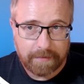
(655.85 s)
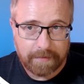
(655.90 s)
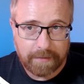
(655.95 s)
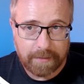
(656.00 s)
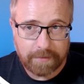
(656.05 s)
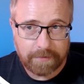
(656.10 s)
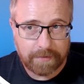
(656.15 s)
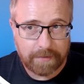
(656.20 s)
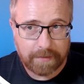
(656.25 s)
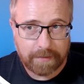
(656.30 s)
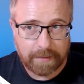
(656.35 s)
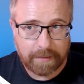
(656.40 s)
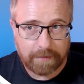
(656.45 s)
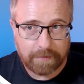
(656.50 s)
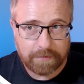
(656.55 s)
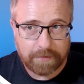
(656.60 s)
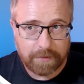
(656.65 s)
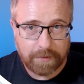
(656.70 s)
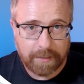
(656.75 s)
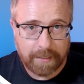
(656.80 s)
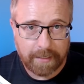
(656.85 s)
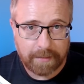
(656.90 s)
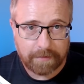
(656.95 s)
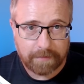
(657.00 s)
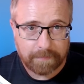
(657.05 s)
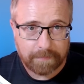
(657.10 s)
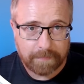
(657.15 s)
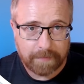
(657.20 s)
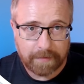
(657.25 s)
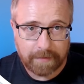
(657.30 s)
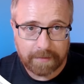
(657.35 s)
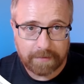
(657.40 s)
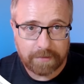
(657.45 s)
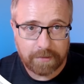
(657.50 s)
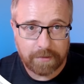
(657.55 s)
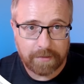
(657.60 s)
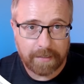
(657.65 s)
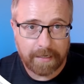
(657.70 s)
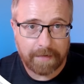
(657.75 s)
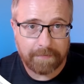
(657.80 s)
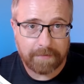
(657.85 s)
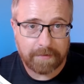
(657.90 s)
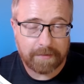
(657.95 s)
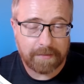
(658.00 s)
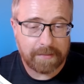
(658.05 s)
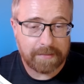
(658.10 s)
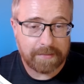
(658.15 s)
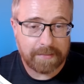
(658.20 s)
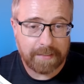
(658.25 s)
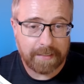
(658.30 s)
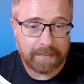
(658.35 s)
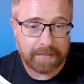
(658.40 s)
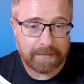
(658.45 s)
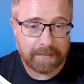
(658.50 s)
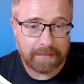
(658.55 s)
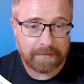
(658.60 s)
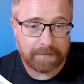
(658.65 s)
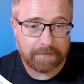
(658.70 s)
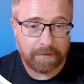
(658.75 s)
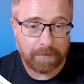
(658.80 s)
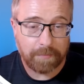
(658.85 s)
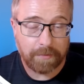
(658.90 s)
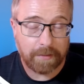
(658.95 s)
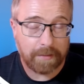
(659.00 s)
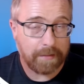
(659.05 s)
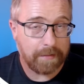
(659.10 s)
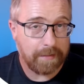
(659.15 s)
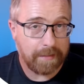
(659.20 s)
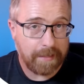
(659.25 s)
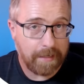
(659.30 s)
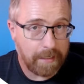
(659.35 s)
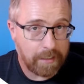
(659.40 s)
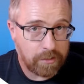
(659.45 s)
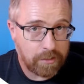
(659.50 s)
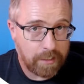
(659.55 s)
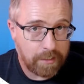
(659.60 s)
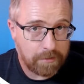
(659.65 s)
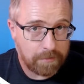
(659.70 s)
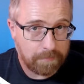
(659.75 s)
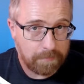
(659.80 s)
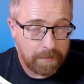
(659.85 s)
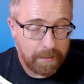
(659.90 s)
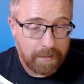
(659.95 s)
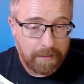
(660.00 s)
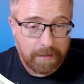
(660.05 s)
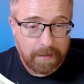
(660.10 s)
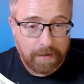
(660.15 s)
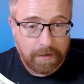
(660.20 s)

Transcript: These are the colors you get. Unless you dive into the CSS of the plugin, you can't change them,